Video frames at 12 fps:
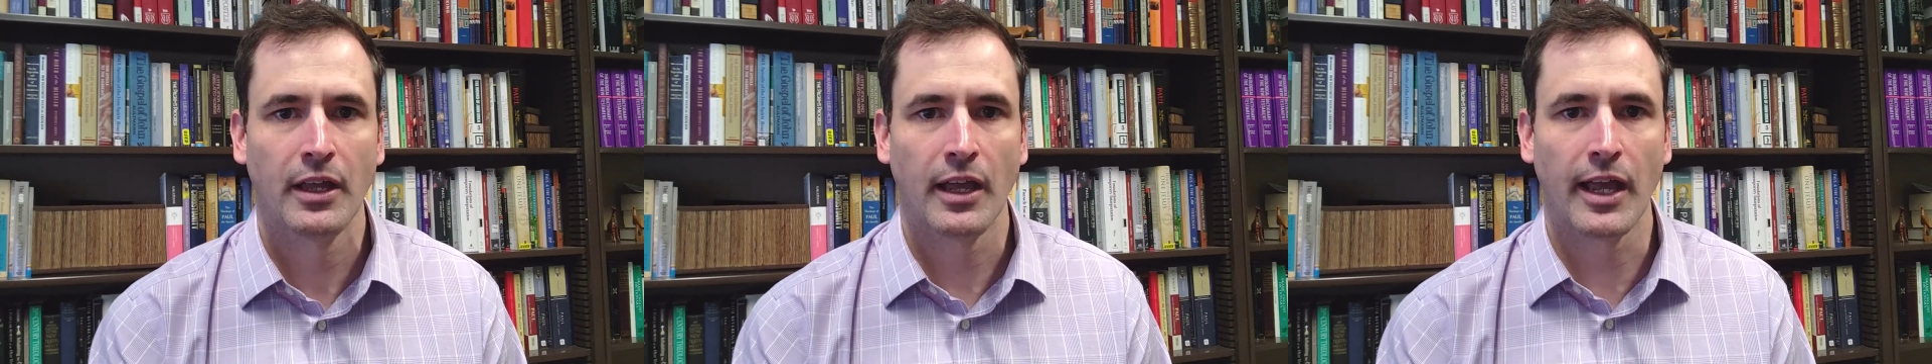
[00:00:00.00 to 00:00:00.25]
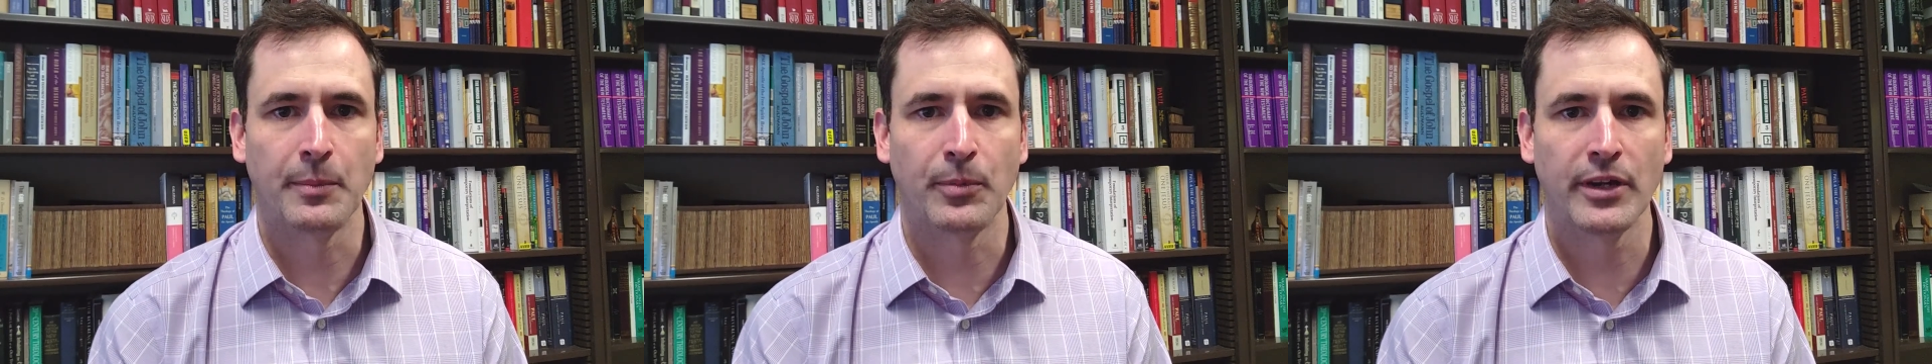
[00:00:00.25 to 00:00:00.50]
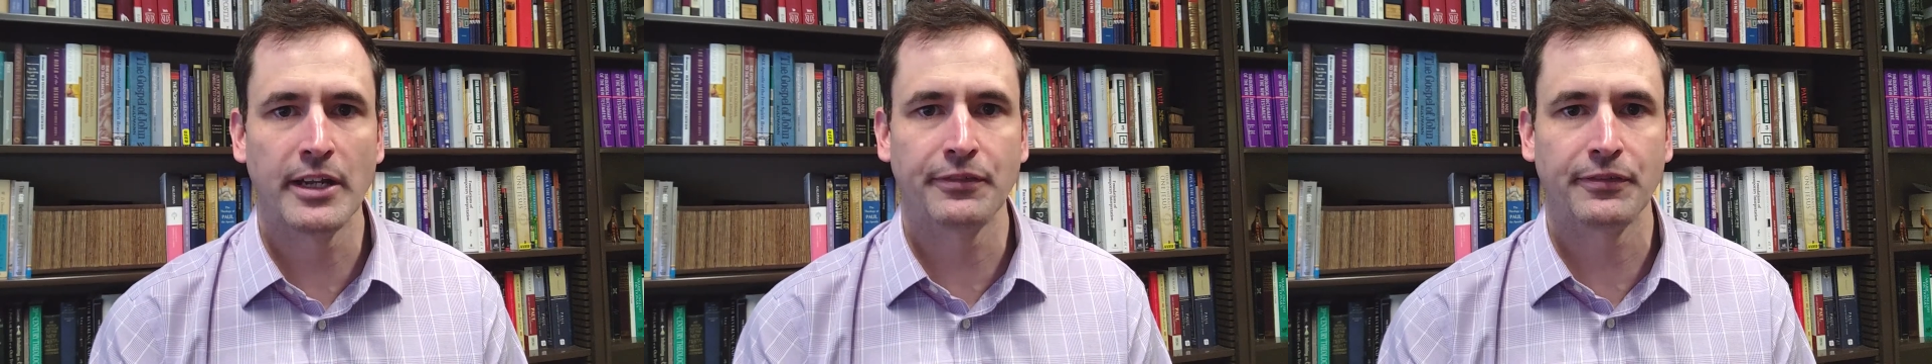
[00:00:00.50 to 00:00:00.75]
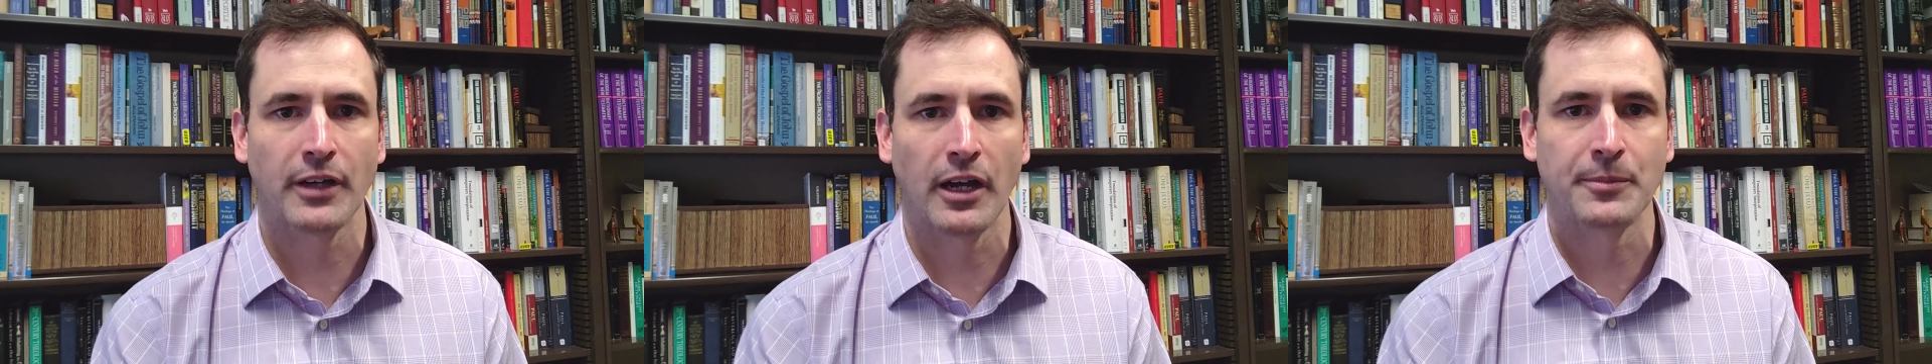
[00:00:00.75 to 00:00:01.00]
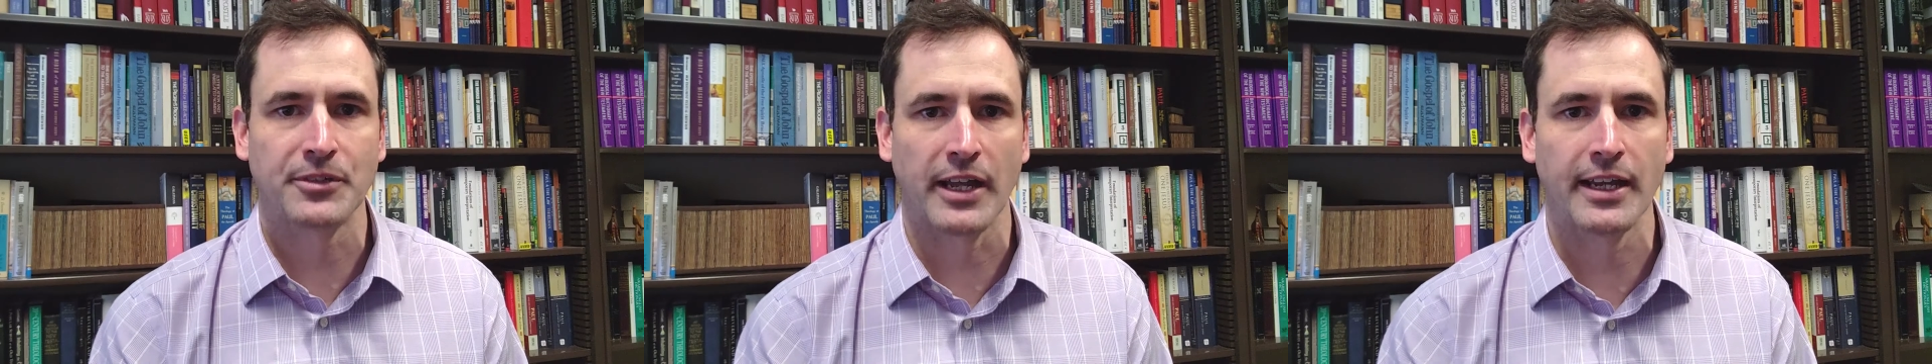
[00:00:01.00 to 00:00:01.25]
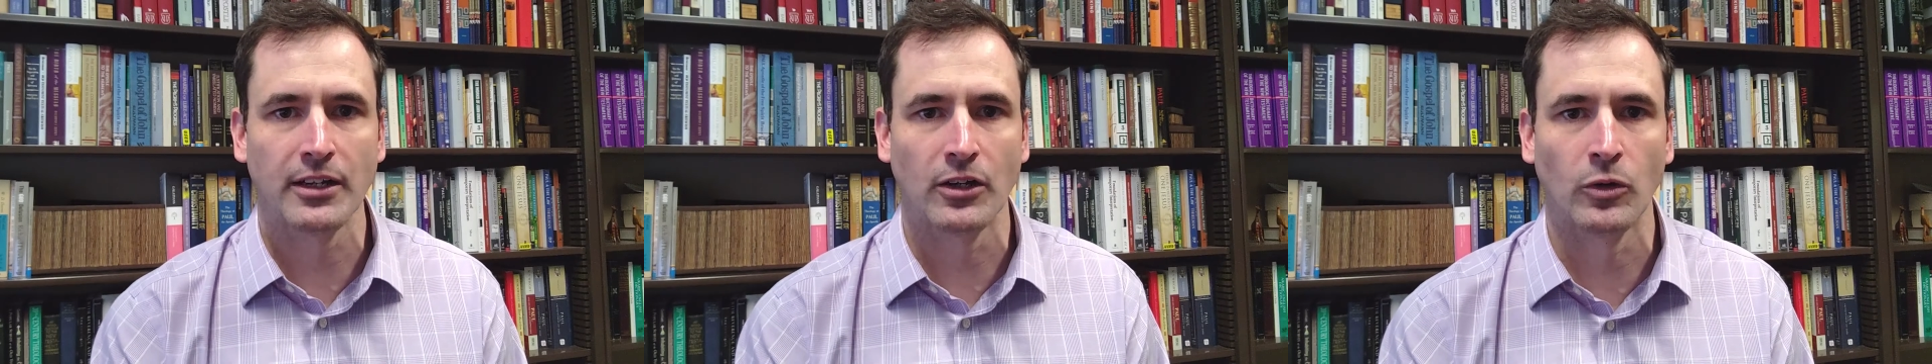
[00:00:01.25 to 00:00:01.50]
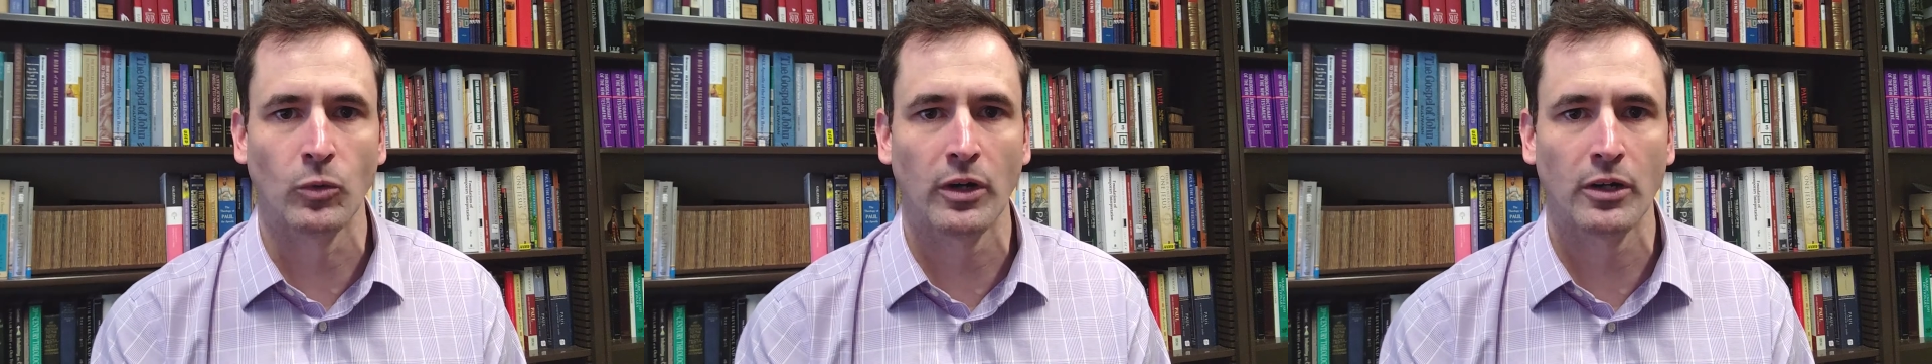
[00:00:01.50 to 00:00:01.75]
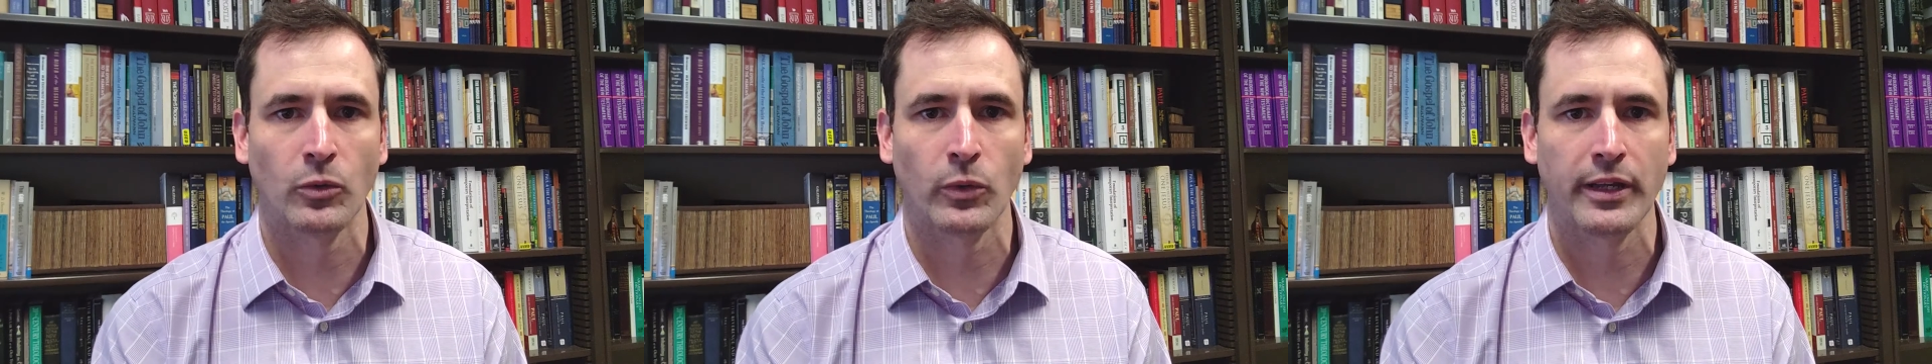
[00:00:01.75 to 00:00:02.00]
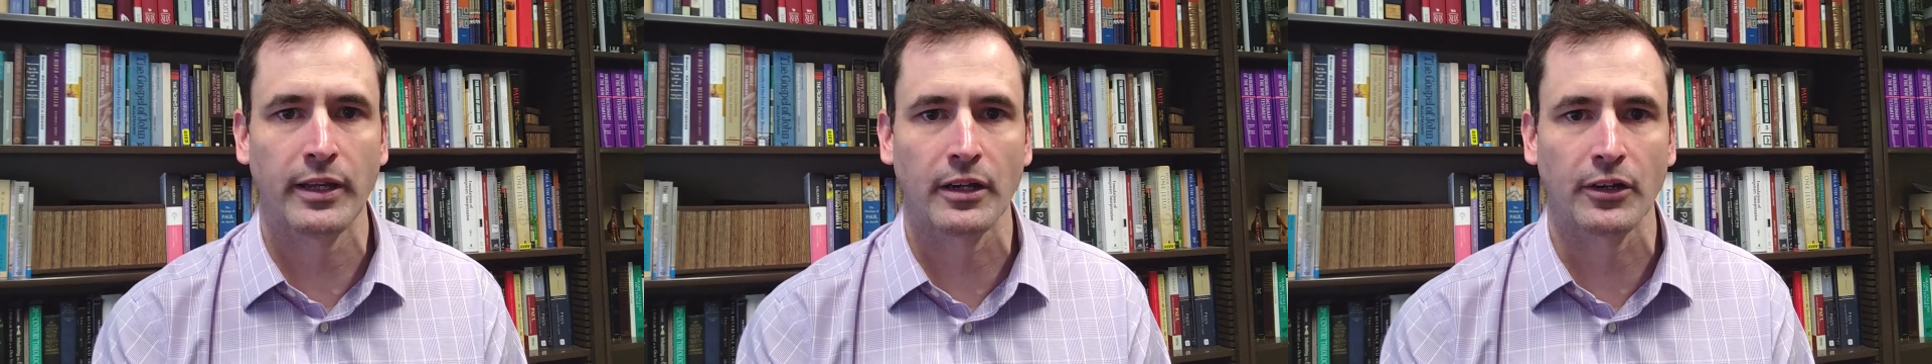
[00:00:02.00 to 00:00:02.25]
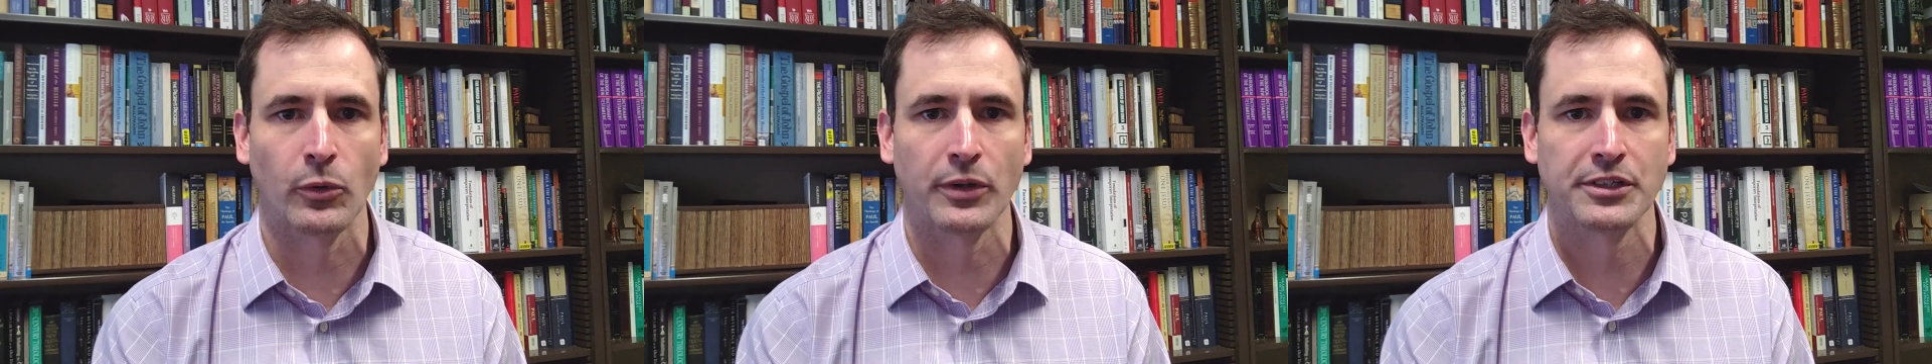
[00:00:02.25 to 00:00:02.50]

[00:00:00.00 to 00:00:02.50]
a brief update on what we are going